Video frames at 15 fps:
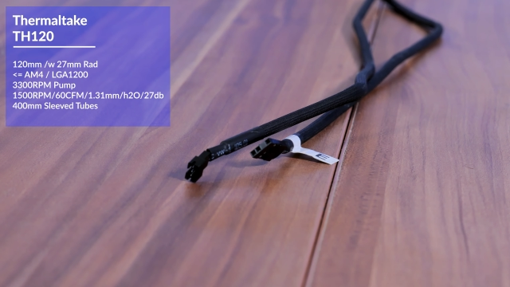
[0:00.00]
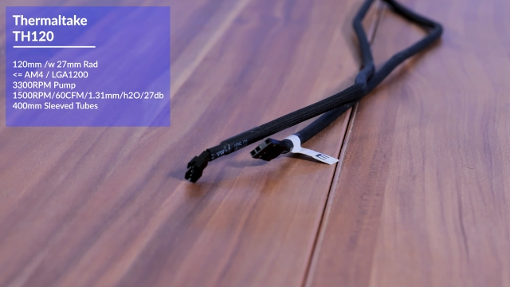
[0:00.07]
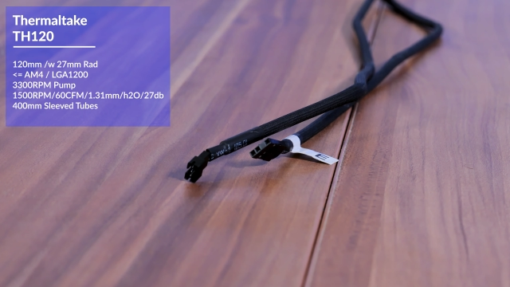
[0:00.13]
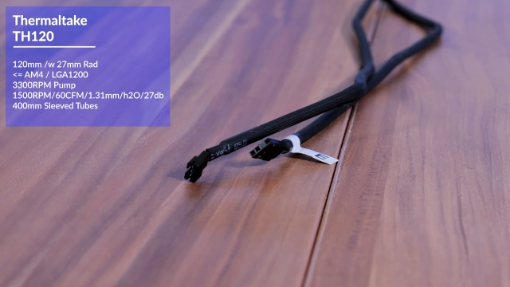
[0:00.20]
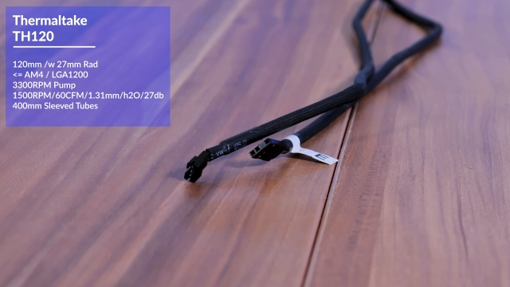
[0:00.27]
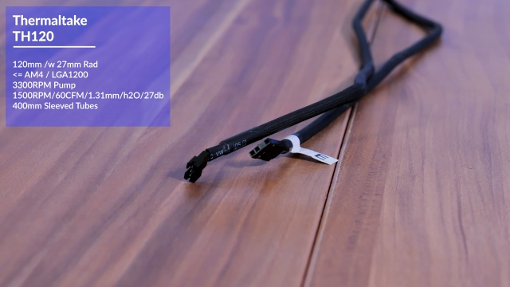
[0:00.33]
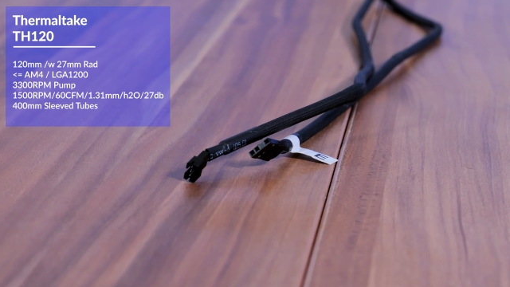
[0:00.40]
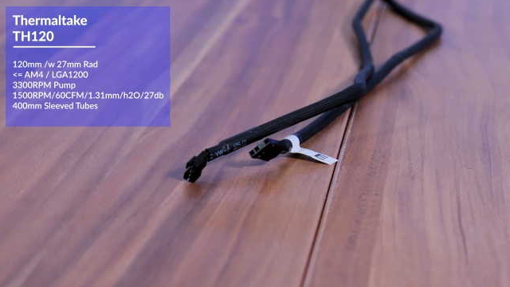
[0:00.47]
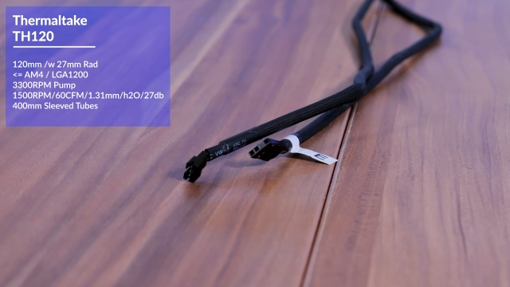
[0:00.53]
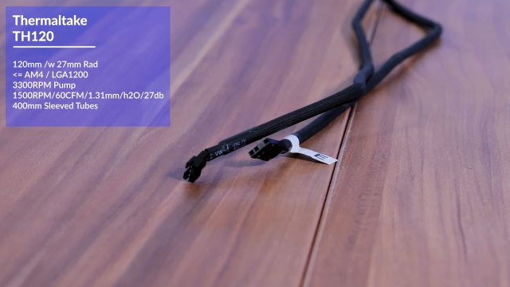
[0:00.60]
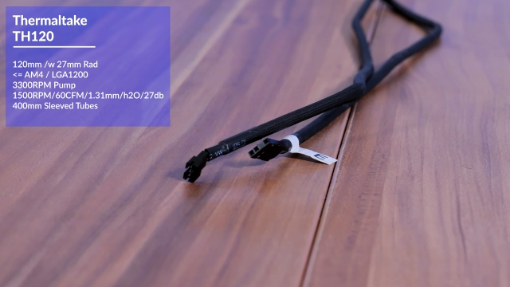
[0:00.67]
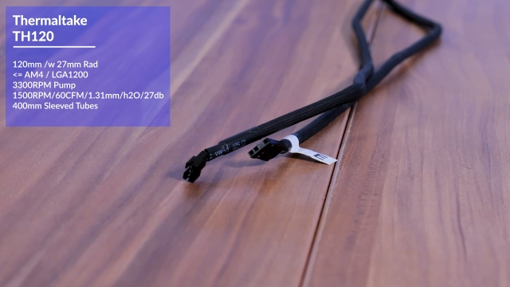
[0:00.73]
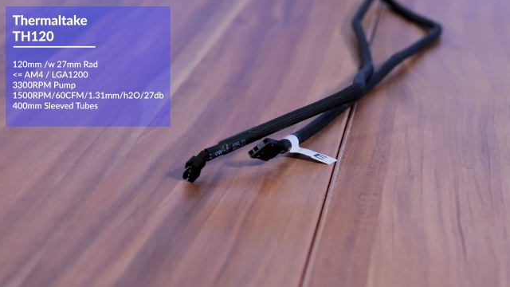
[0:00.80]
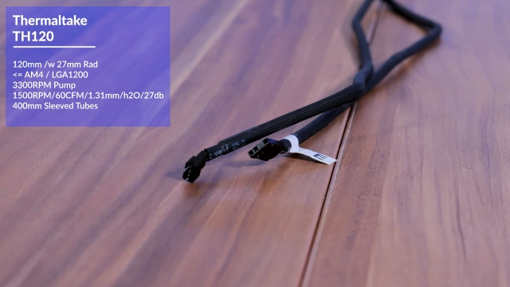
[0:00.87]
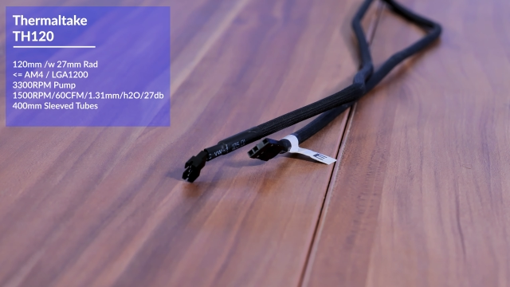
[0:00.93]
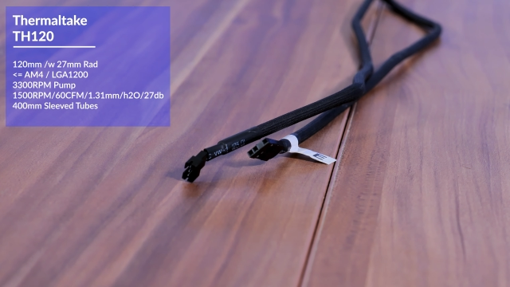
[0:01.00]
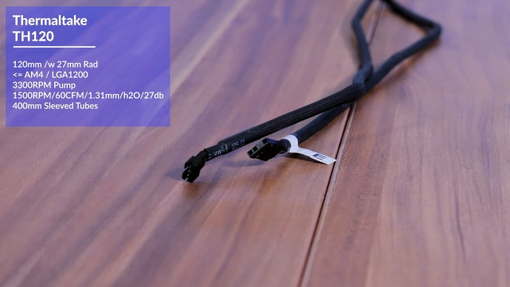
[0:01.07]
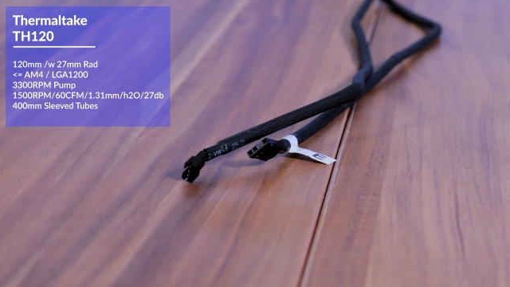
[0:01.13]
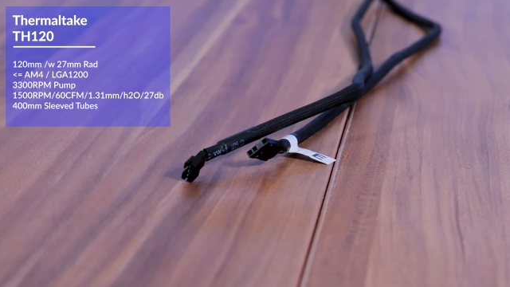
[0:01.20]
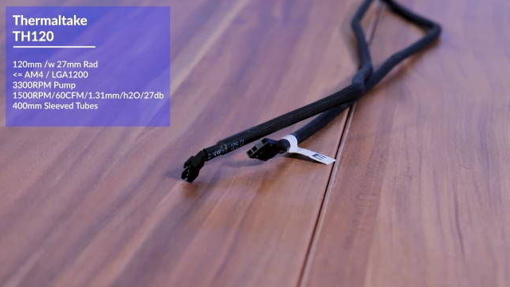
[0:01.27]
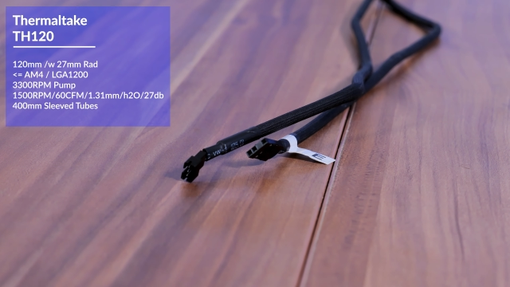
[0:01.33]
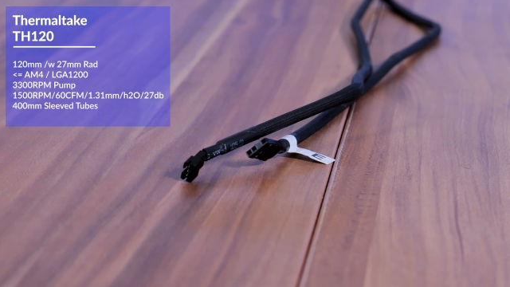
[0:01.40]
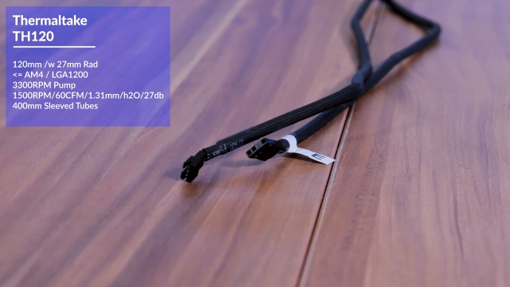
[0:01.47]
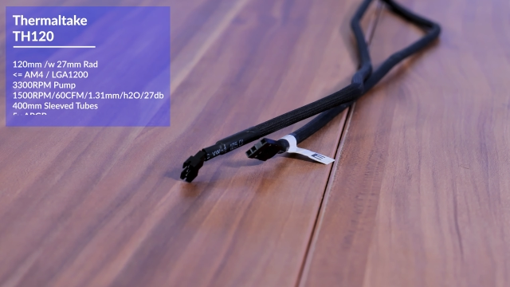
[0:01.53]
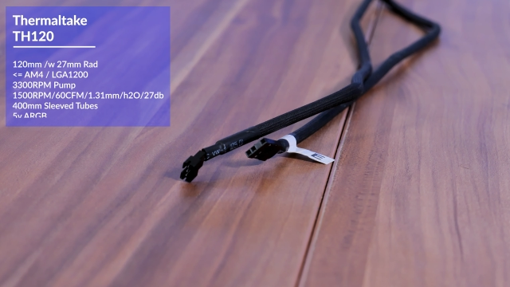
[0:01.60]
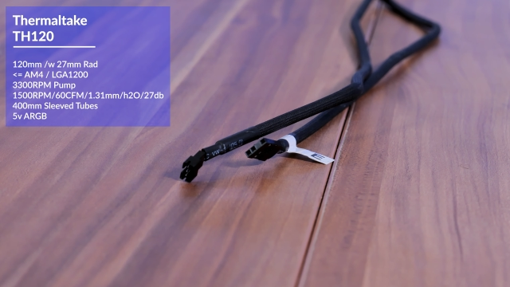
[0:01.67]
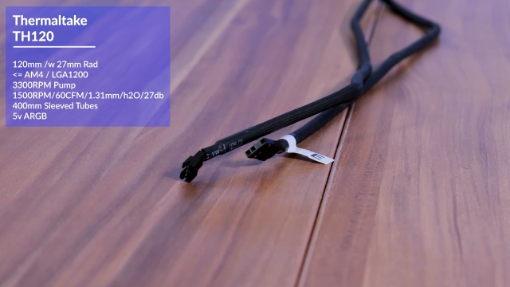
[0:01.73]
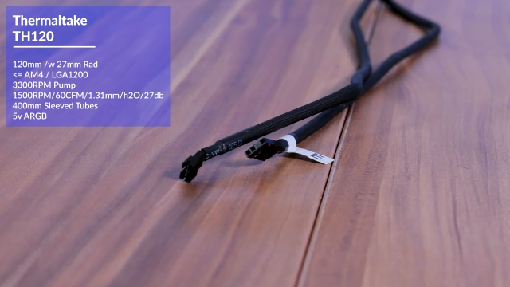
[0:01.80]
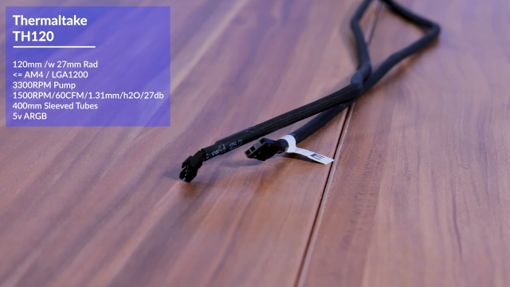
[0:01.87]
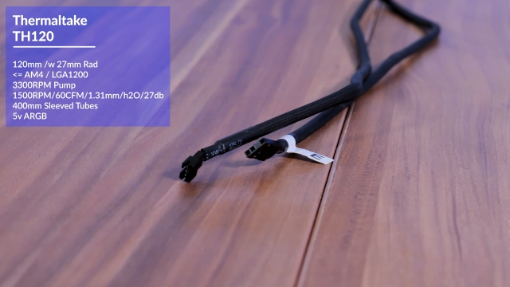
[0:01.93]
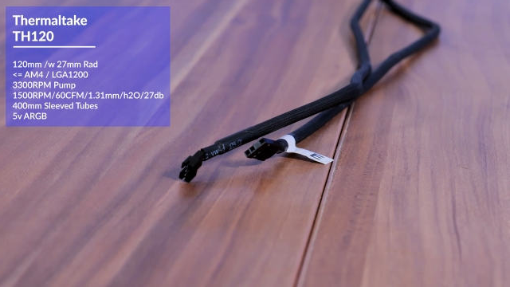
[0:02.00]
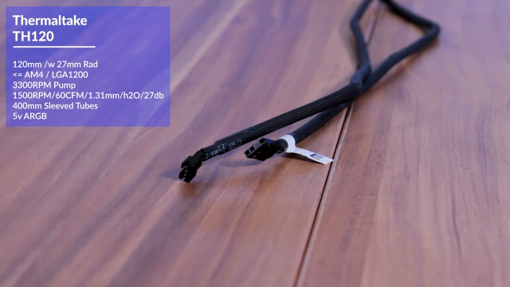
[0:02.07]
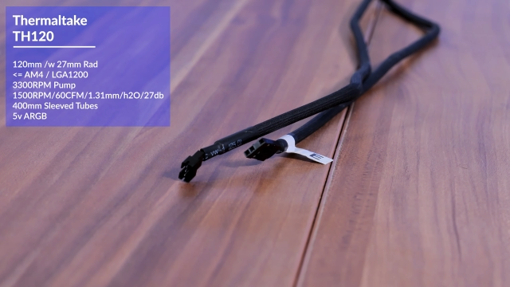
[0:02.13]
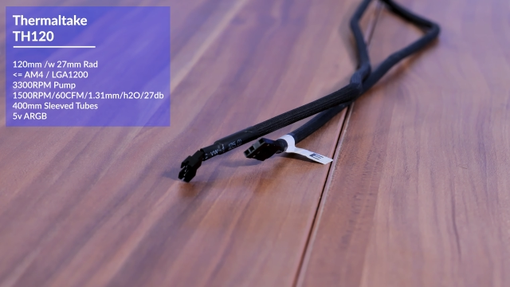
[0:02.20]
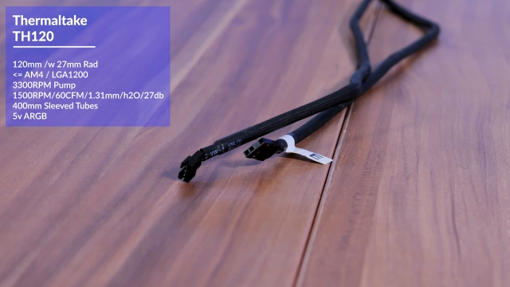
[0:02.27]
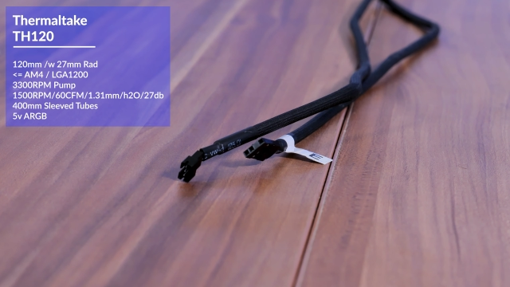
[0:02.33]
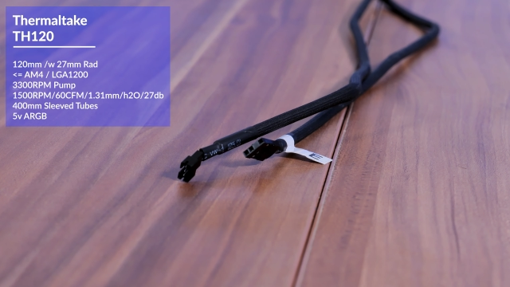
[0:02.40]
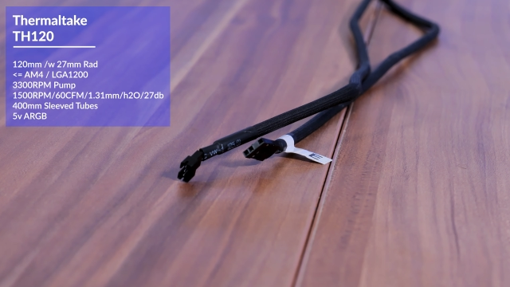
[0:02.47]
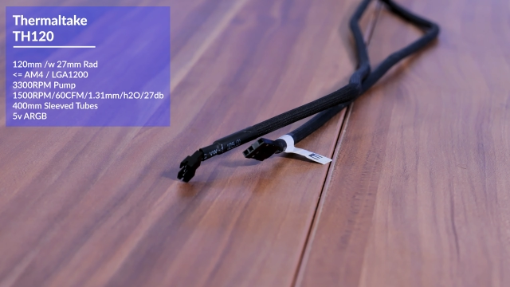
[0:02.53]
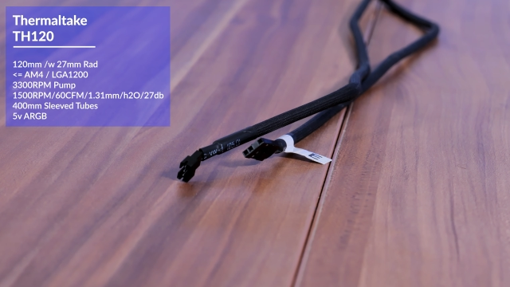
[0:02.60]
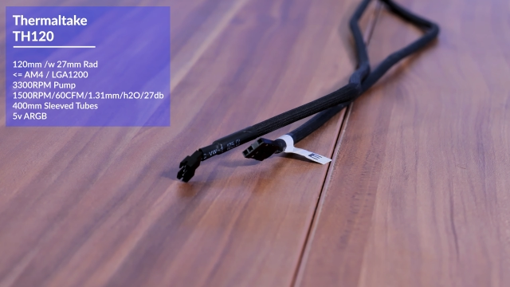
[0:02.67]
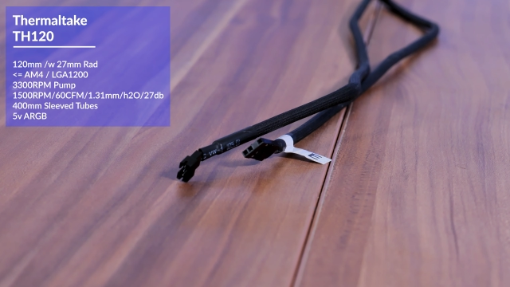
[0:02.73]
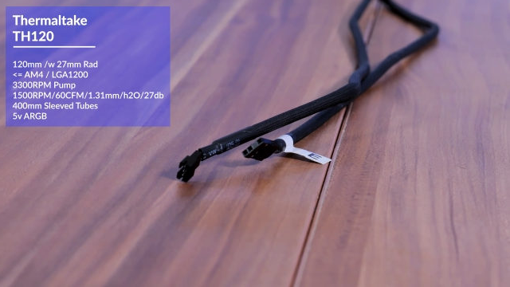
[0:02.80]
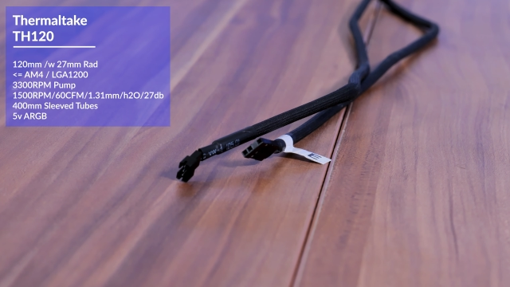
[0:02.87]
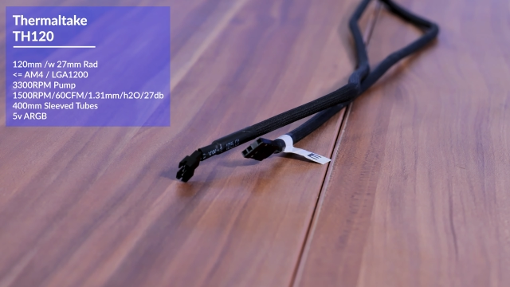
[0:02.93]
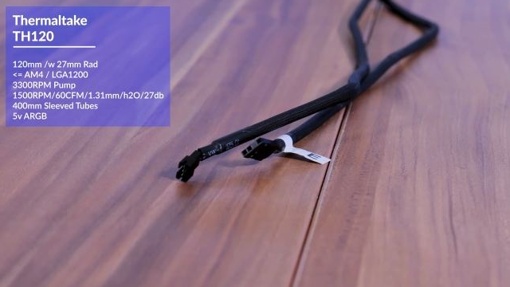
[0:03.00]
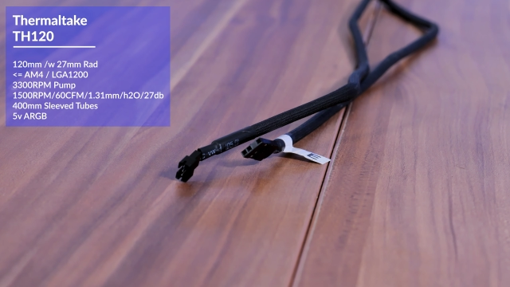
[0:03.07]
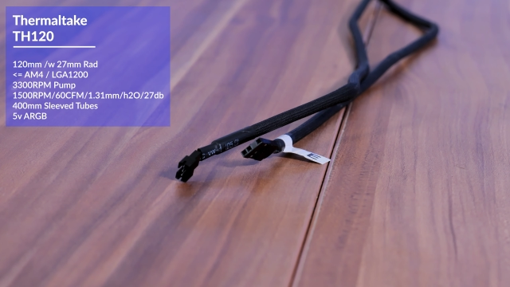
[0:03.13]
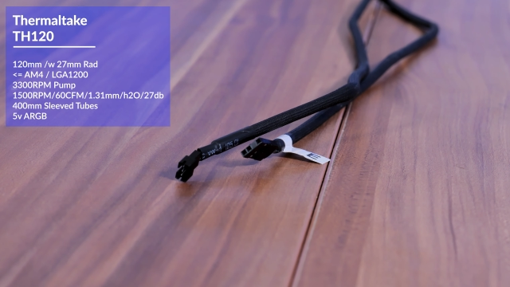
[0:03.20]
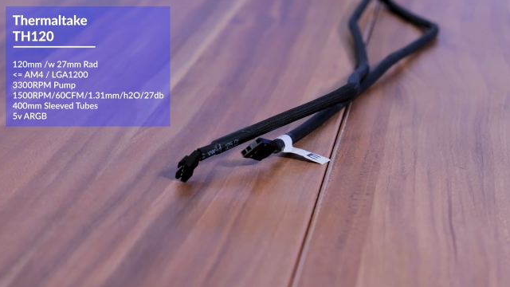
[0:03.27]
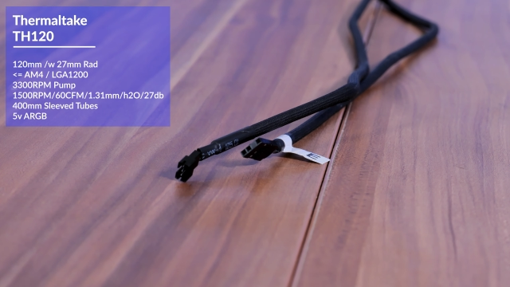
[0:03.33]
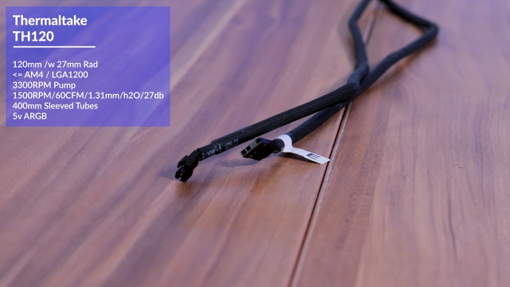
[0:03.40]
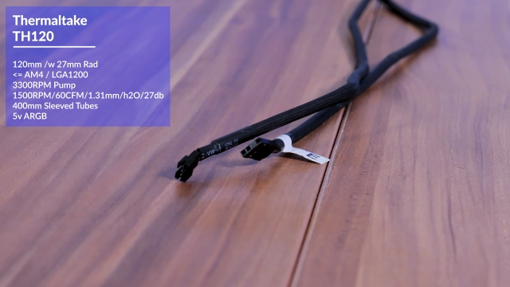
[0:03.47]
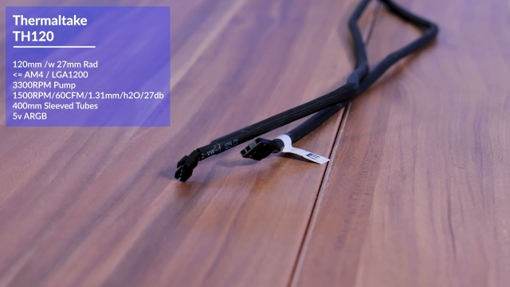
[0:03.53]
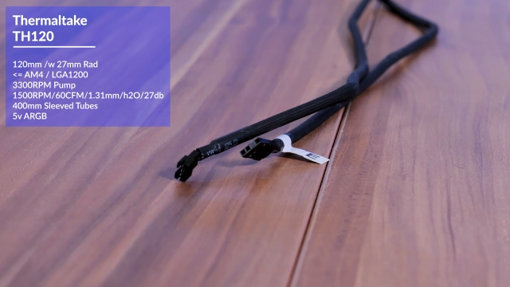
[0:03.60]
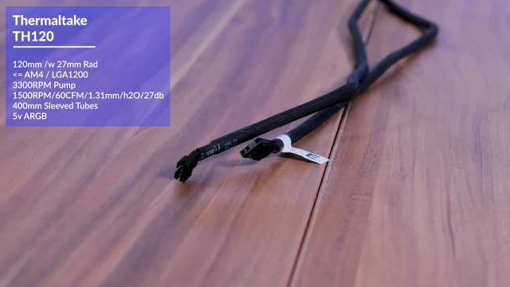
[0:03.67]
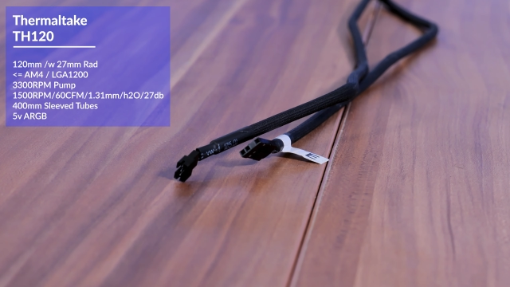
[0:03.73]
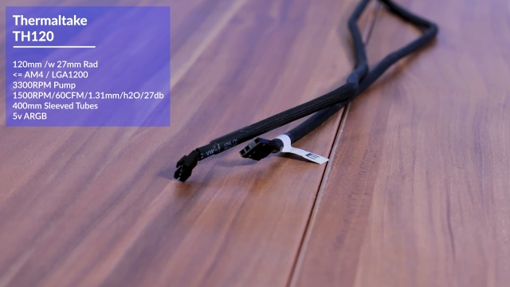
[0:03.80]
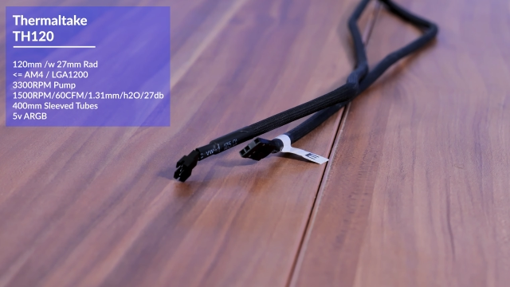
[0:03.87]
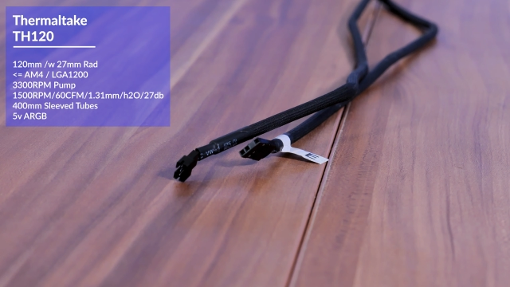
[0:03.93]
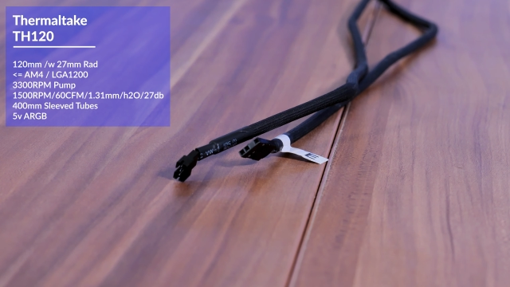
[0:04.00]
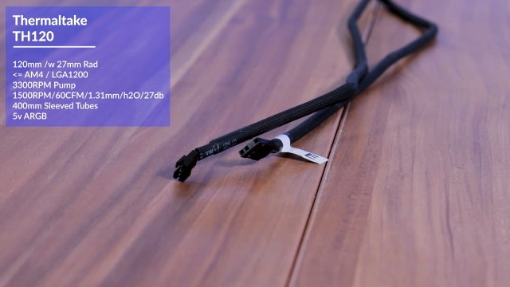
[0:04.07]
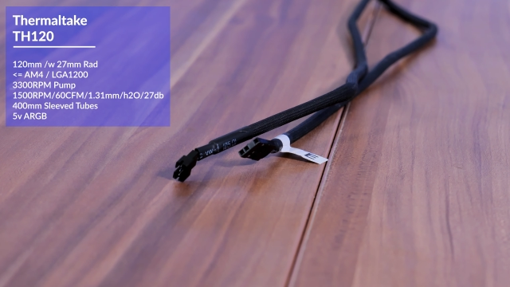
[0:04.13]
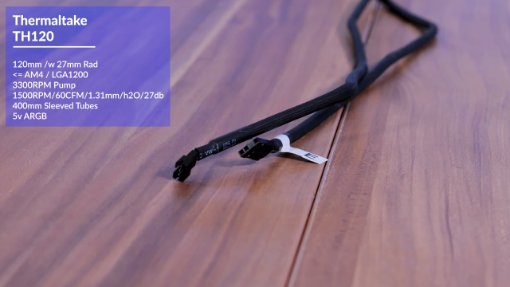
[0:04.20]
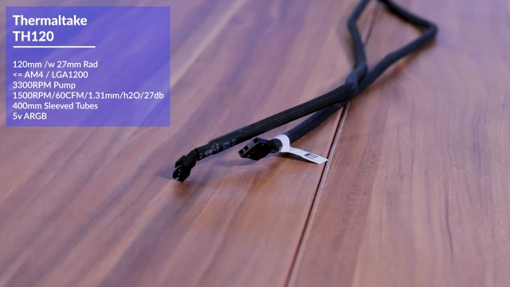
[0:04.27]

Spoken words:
(no speaker visible)